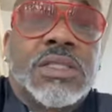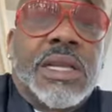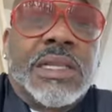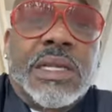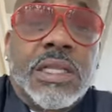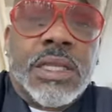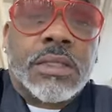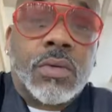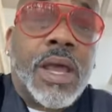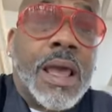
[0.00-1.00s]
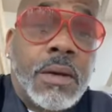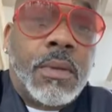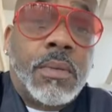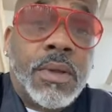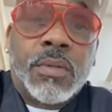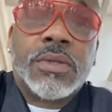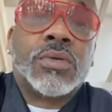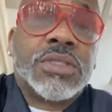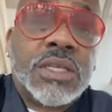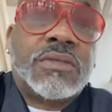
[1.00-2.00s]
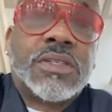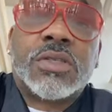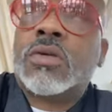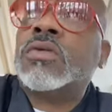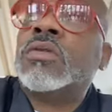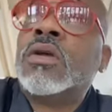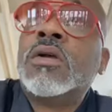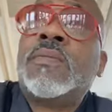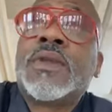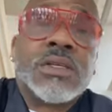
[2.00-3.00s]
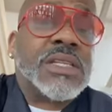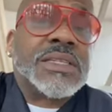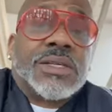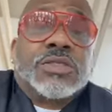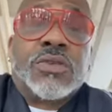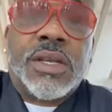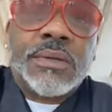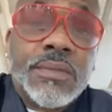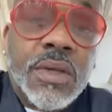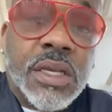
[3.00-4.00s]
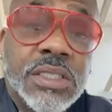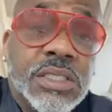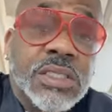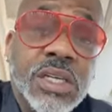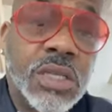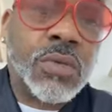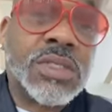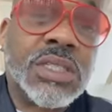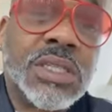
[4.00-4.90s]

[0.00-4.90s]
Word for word: that Nicolette do an album and we do a TV show because that's her dream. And she's good at what she